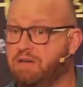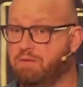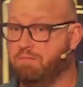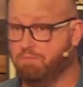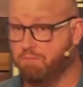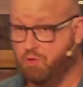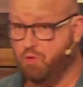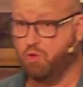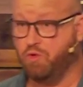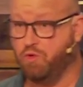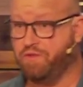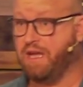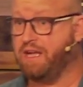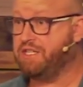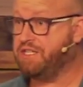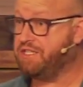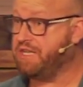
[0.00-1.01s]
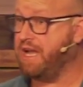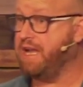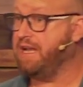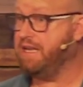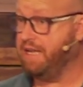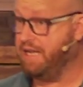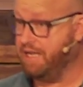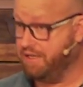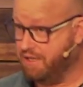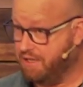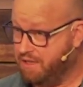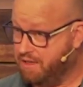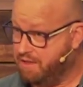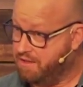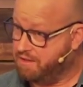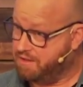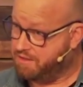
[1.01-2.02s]
move. They stayed in
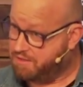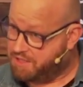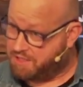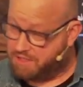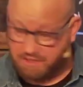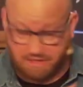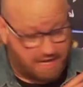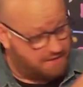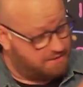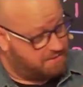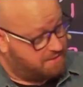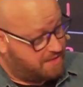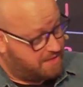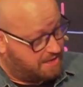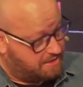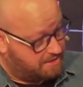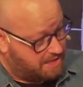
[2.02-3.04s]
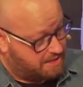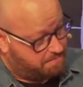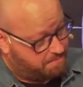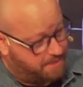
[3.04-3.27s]
that